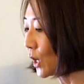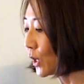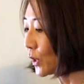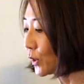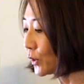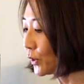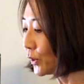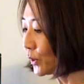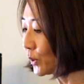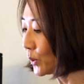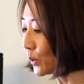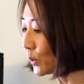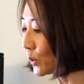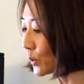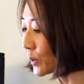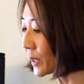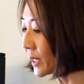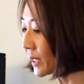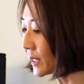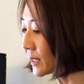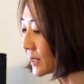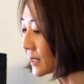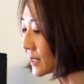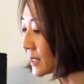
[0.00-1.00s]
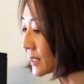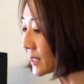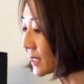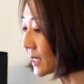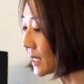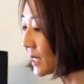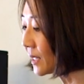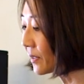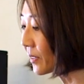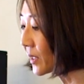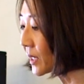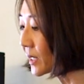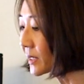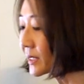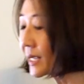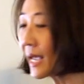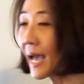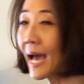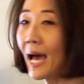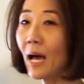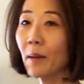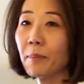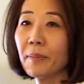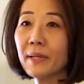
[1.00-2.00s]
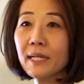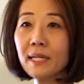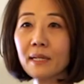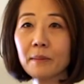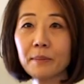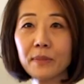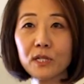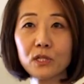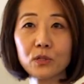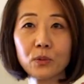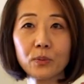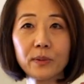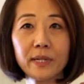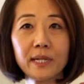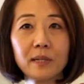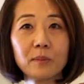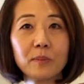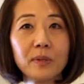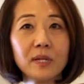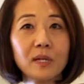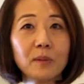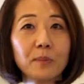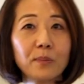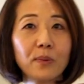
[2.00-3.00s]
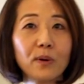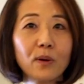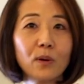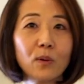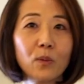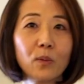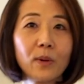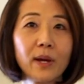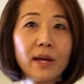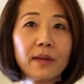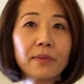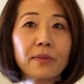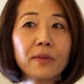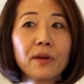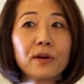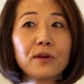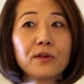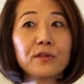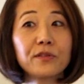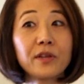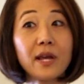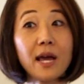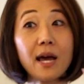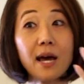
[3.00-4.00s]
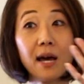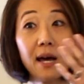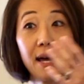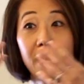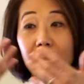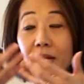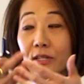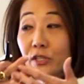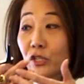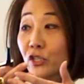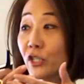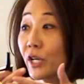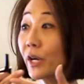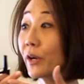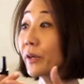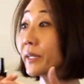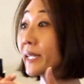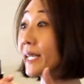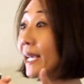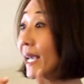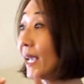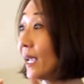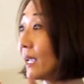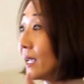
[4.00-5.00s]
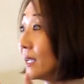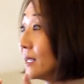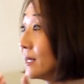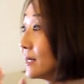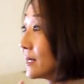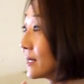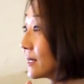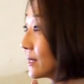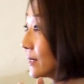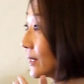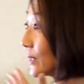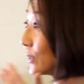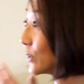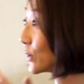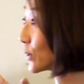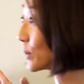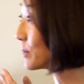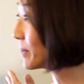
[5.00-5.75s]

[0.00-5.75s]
You can see that it's happening between people when there's a shared gaze, like you're